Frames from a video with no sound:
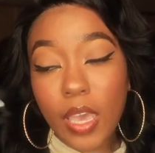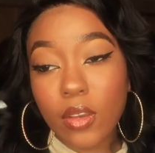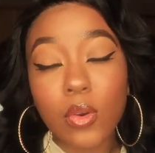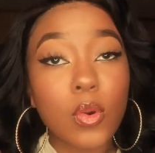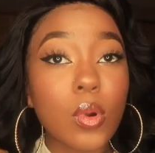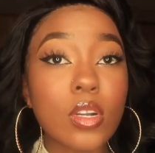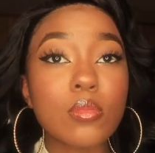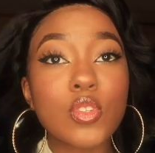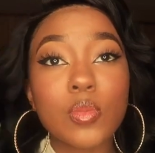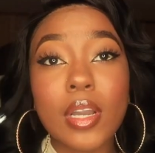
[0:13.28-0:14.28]
back or
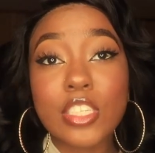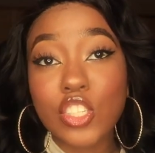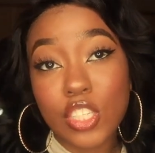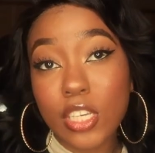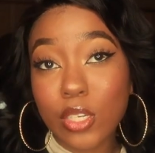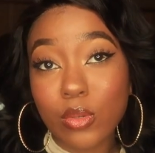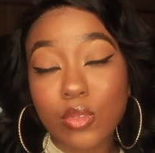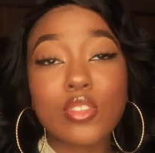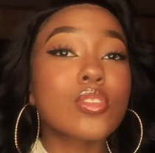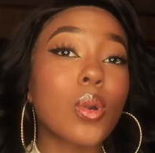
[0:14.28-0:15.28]
welcome to my
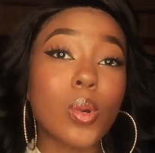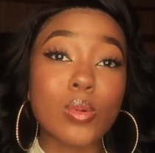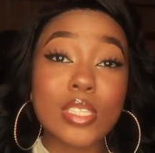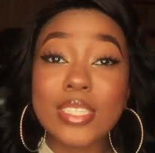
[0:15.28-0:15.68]
channel. So